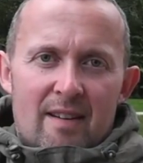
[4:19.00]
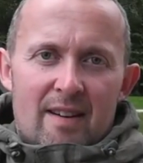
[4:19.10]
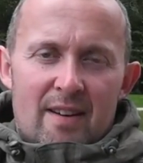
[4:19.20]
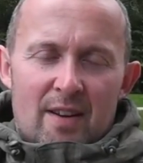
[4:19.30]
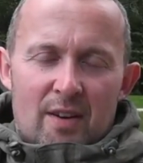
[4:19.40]

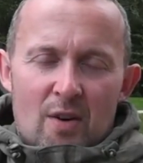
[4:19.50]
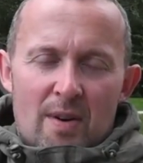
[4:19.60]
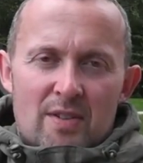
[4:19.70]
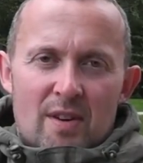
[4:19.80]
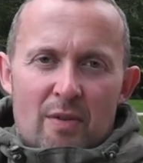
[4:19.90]
you go
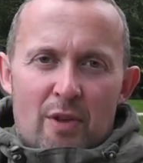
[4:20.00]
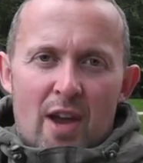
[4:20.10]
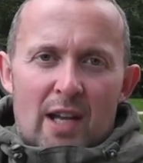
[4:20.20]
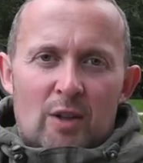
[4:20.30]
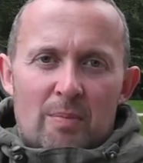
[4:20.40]
into the
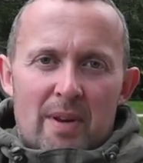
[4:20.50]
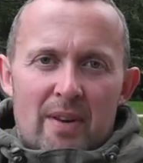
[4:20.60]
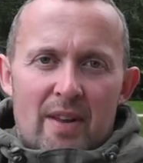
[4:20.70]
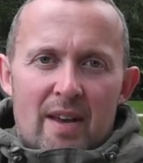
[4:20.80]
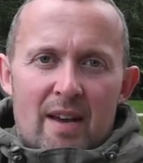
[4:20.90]
30 club
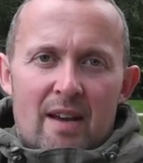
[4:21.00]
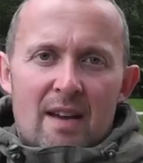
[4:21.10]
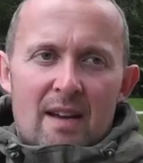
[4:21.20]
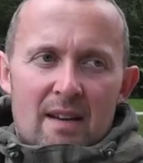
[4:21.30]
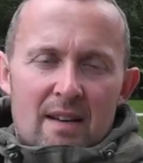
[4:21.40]
and
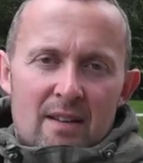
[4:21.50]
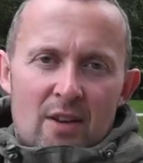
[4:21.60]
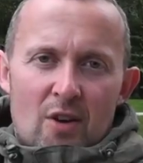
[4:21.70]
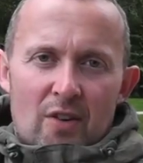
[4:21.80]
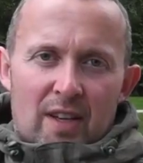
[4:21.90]

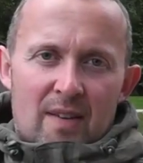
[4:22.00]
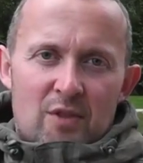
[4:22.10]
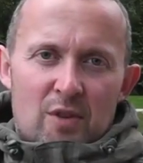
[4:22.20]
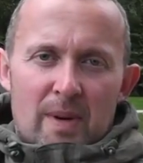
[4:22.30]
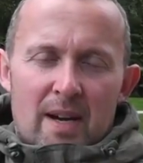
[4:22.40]
the owner
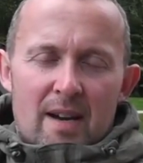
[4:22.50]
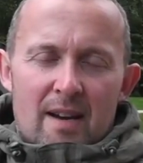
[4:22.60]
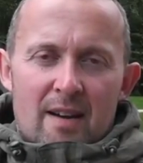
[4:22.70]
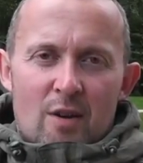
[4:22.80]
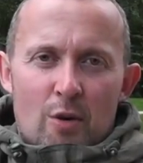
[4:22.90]
gives you
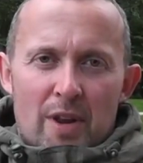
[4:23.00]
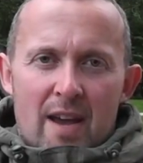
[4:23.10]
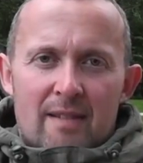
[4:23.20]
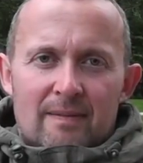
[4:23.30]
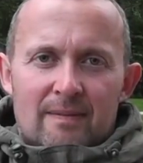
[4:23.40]
a hoodie.
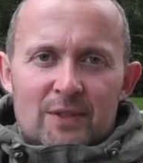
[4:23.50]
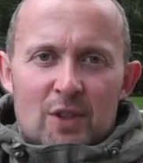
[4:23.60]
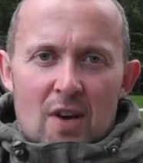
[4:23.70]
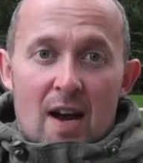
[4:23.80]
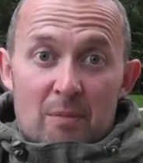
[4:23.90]

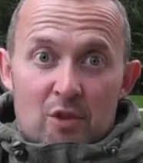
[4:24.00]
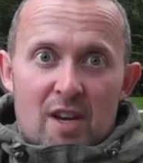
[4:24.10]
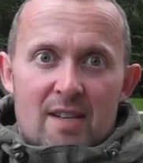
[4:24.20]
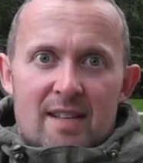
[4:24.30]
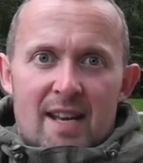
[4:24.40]
So I'm
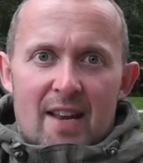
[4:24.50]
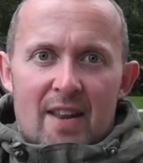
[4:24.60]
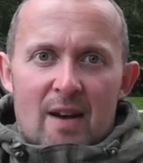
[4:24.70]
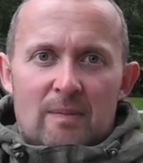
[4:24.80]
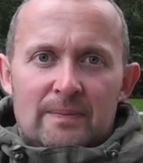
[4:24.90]
chasing that
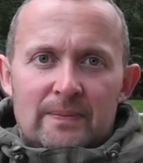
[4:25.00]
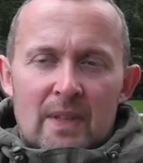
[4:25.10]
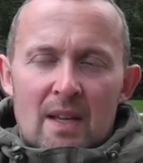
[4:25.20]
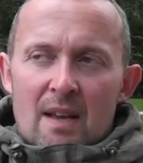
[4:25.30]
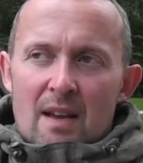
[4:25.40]
now.
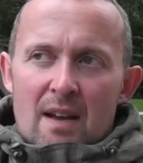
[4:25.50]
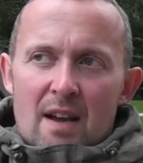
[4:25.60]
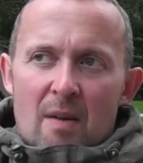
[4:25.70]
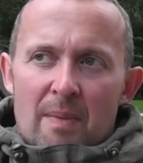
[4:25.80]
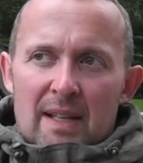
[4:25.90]

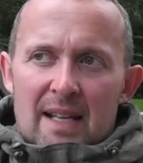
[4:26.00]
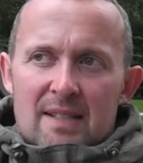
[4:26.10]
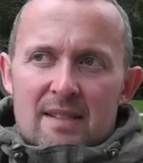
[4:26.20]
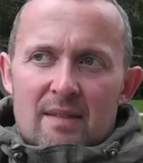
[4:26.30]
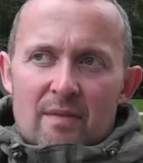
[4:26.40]
On my
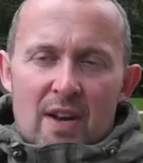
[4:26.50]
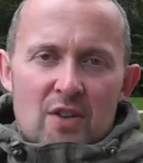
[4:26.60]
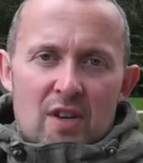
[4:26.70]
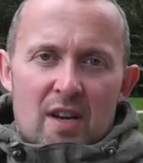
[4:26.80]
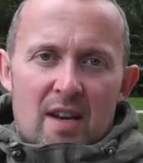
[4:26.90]
last
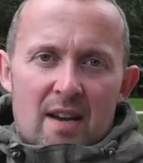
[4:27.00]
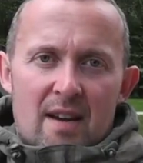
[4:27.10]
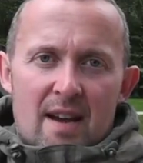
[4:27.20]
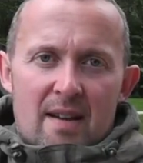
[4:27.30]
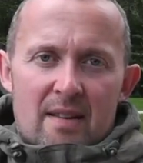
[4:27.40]
venture here,
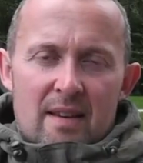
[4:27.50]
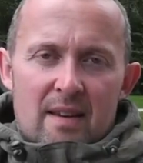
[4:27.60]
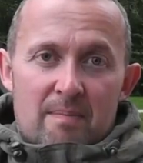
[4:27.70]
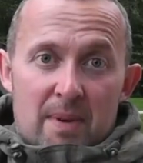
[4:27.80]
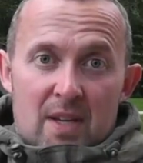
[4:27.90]

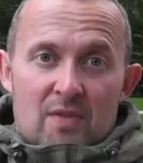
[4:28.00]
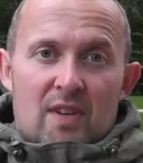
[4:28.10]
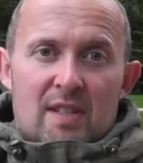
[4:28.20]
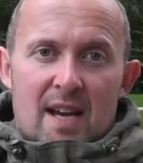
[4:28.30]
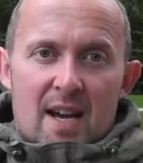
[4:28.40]
the biggest
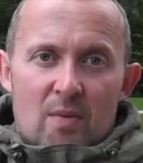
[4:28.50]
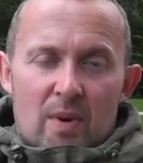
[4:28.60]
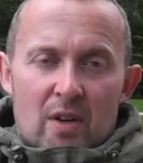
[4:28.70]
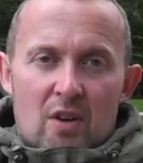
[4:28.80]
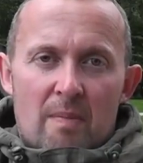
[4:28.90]
fish that I had
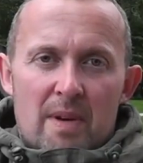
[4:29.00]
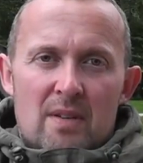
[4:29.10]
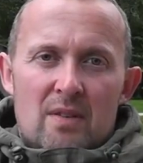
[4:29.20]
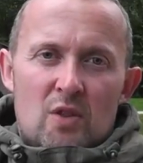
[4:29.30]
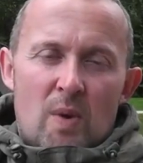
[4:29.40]
were a
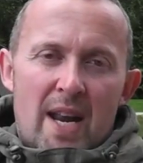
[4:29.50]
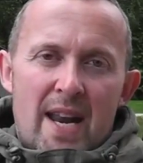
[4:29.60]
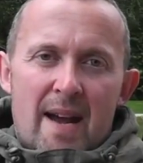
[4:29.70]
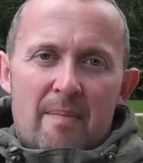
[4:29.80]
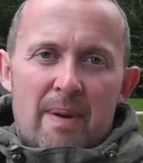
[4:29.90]
common,
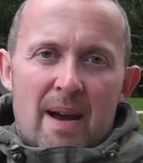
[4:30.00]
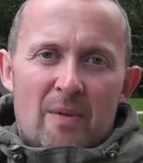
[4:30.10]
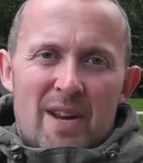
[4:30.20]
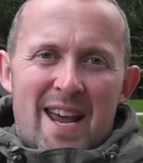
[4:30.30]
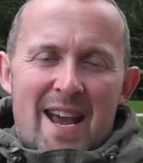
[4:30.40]
29
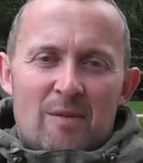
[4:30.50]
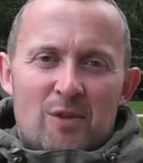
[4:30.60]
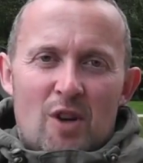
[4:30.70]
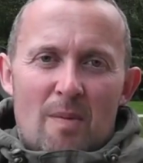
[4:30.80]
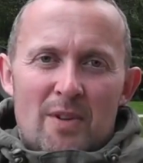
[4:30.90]
pound 8 ounce
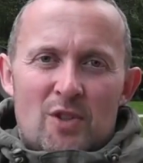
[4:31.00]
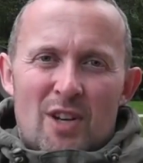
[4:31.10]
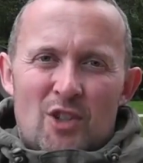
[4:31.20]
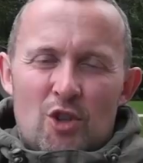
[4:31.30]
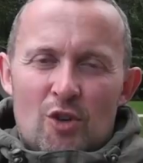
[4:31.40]
common, so
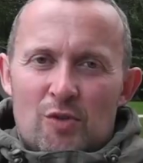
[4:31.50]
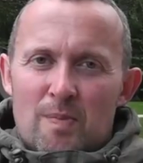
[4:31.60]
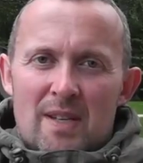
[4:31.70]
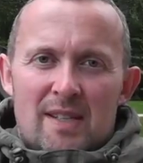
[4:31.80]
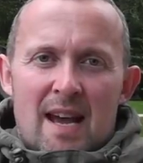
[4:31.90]
I just
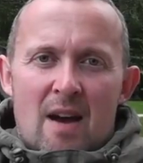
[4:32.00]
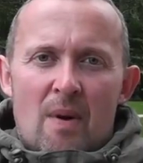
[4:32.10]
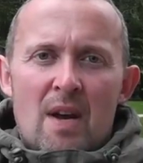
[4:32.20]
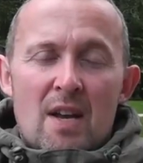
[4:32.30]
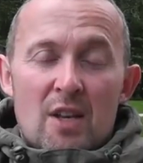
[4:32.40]
missed out,
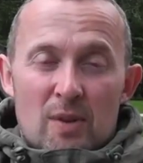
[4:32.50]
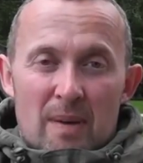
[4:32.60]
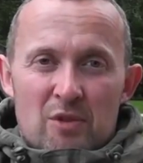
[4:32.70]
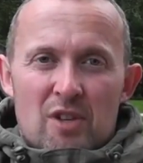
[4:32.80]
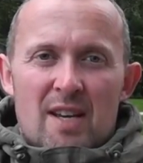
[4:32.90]
so
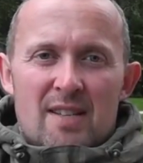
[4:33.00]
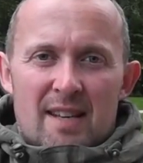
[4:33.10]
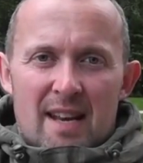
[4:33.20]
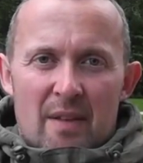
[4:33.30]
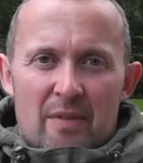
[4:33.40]
I'm
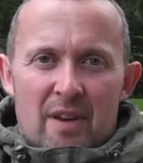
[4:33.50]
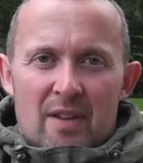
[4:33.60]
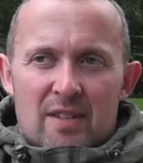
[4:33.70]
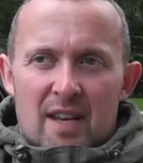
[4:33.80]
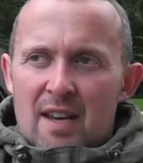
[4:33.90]
chasing that 30,